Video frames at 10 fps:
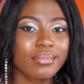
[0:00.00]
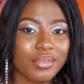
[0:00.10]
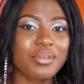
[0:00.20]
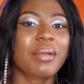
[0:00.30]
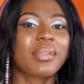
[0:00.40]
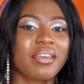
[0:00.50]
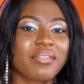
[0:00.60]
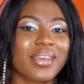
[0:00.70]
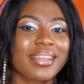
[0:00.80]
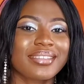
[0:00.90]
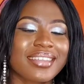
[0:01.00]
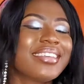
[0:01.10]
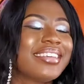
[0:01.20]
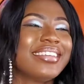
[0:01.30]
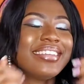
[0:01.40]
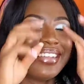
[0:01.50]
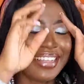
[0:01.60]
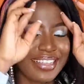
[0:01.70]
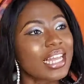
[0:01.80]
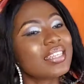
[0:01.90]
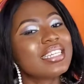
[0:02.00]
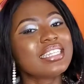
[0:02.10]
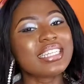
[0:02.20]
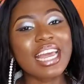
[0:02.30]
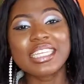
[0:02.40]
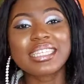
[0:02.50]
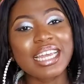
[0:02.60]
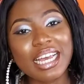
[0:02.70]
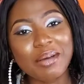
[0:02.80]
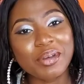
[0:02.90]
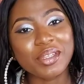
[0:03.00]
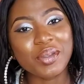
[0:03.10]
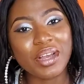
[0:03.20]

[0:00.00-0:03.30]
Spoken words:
grab the effect. Now the next thing I'm going to talk